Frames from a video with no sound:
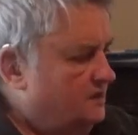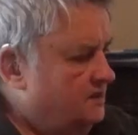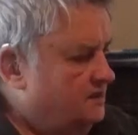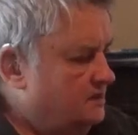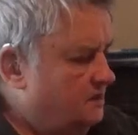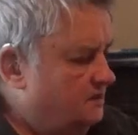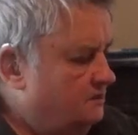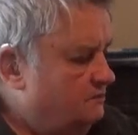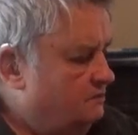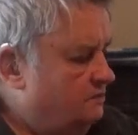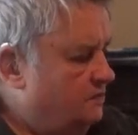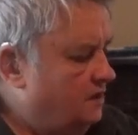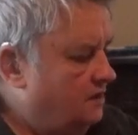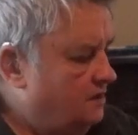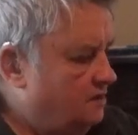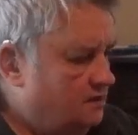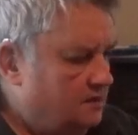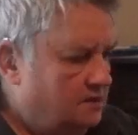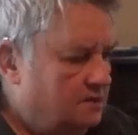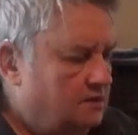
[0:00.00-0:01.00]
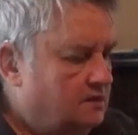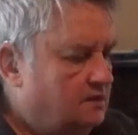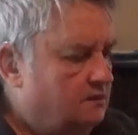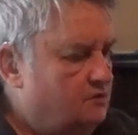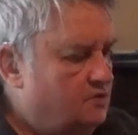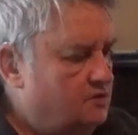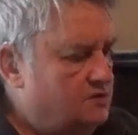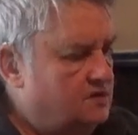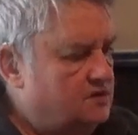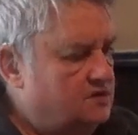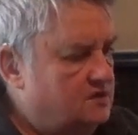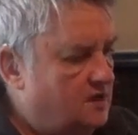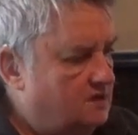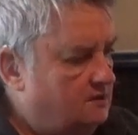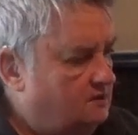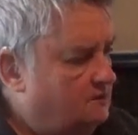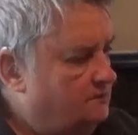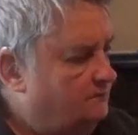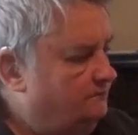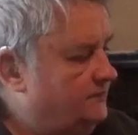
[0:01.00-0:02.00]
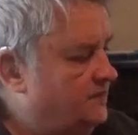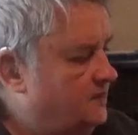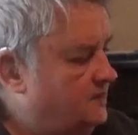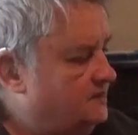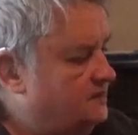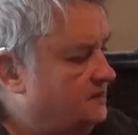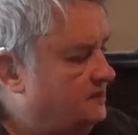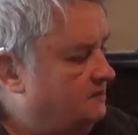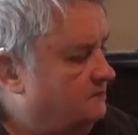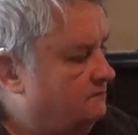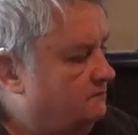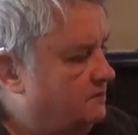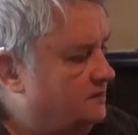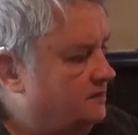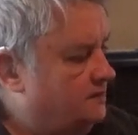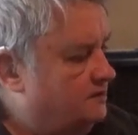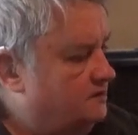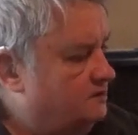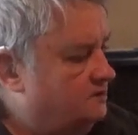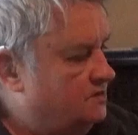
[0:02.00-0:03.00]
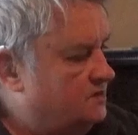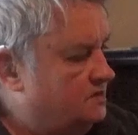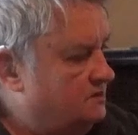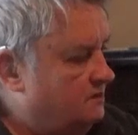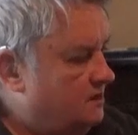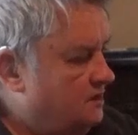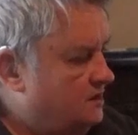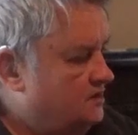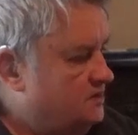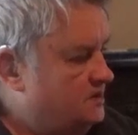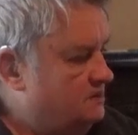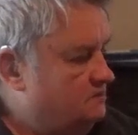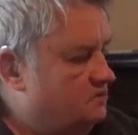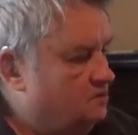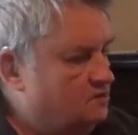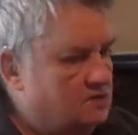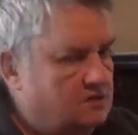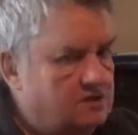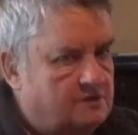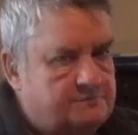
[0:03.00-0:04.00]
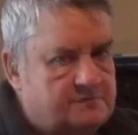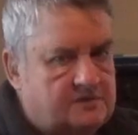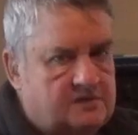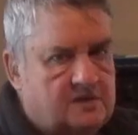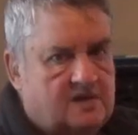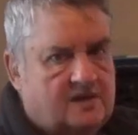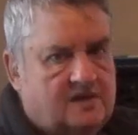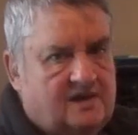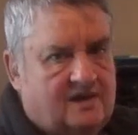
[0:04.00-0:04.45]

So music channel, so we're going to do some more clips.